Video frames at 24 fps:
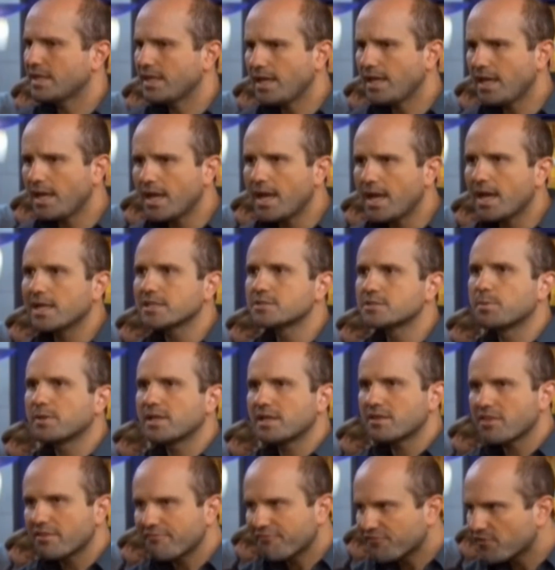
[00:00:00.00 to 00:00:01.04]
Yeah, let's put it at
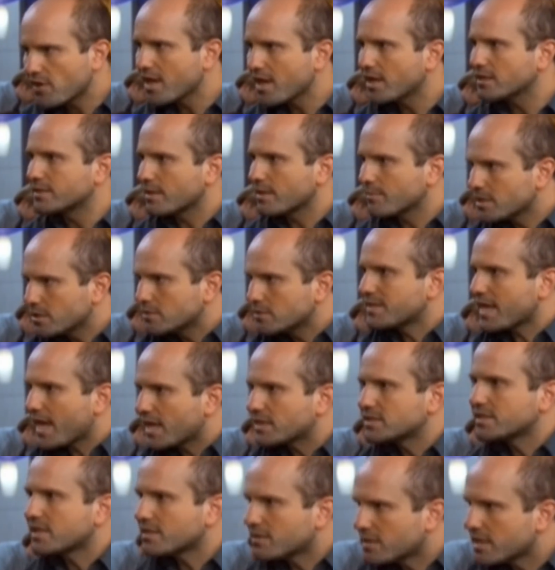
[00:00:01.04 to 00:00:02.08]
the front. I mean, your dad did